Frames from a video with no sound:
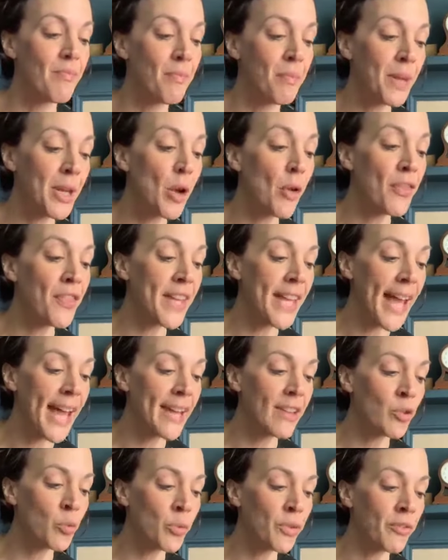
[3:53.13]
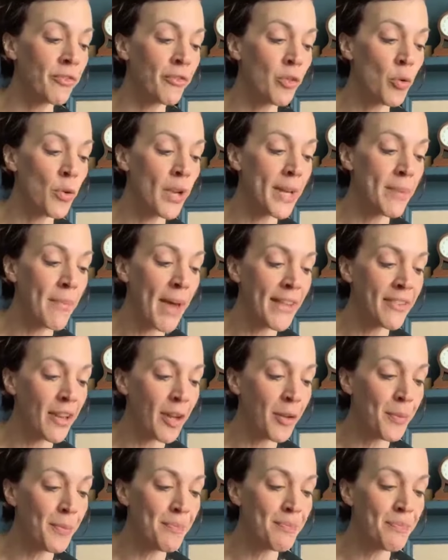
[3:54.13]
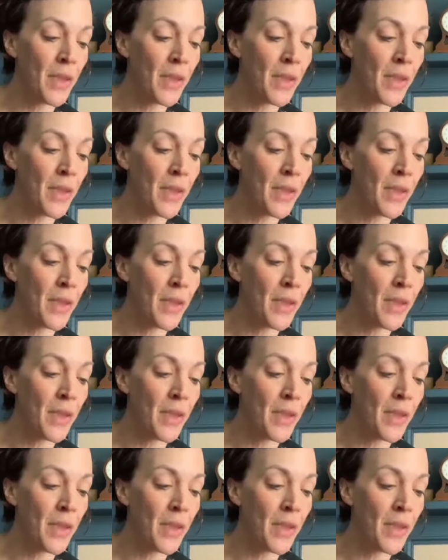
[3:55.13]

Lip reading: Beyond the gate was a falling meadow,